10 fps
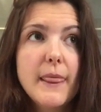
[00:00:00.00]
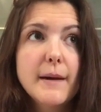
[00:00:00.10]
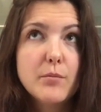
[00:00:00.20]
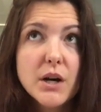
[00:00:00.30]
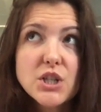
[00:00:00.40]

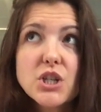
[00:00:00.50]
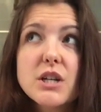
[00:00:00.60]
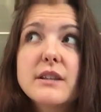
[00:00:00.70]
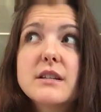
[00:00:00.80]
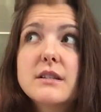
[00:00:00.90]
the pressure
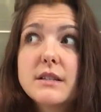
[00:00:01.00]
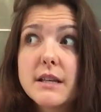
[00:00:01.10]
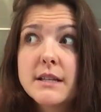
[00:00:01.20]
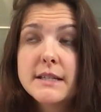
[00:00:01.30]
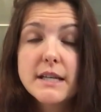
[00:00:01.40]
and the
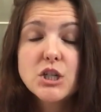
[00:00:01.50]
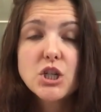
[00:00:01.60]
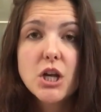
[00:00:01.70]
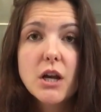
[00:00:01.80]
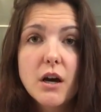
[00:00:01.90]

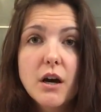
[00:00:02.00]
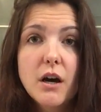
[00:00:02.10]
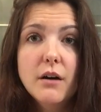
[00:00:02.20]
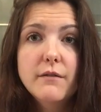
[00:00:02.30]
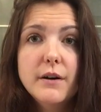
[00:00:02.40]
sensation
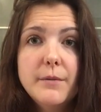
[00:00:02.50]
of,